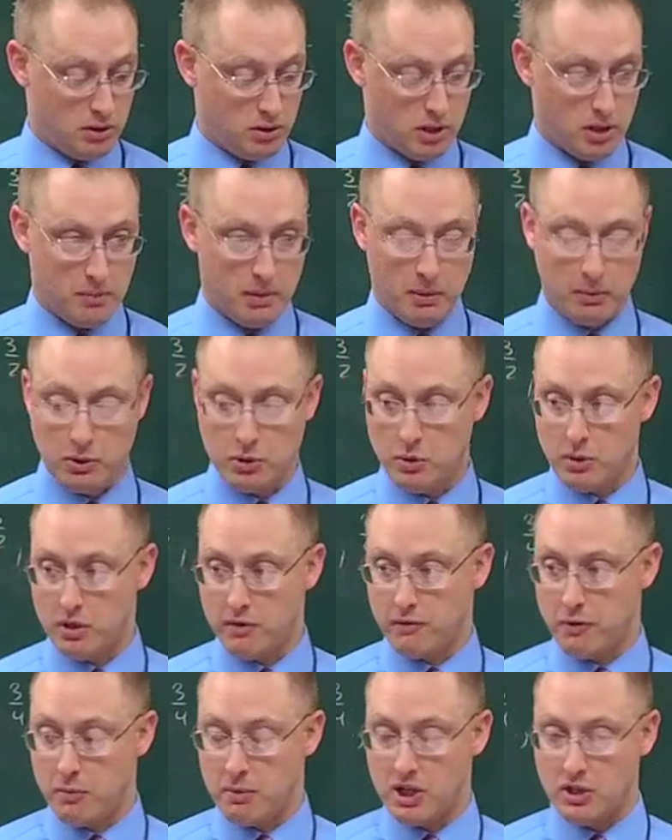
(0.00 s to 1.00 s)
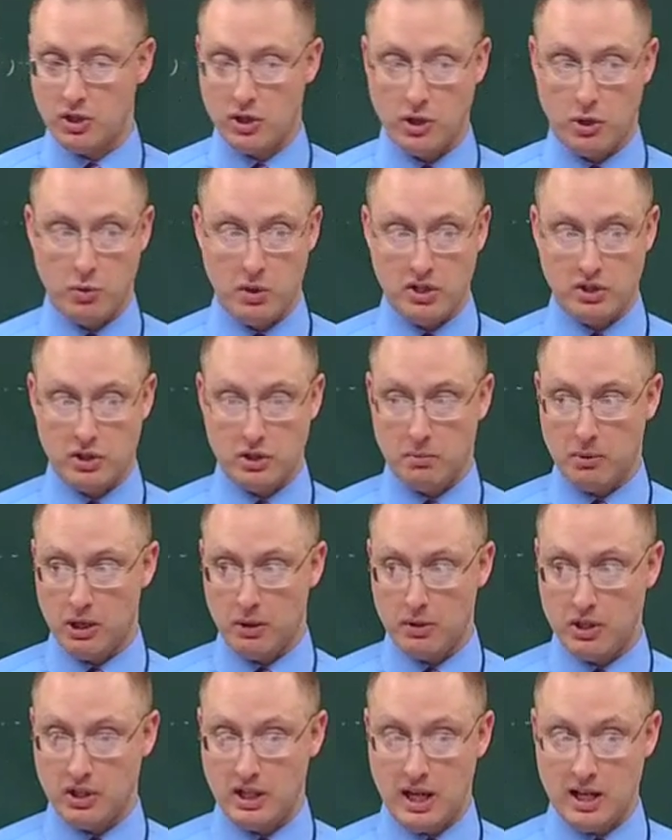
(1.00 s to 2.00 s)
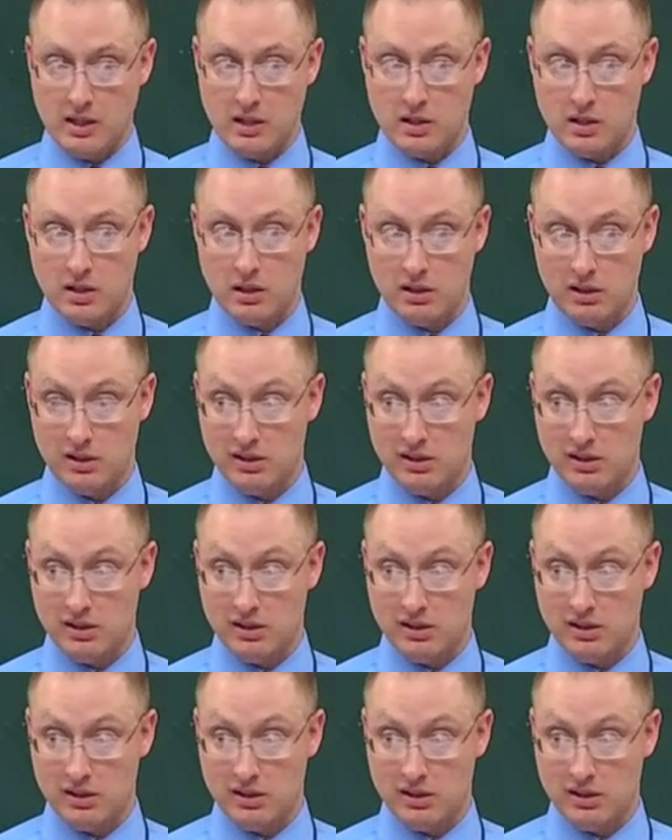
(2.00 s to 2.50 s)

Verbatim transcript: Going to be able to do it in a few minutes on the quiz and tomorrow on the test?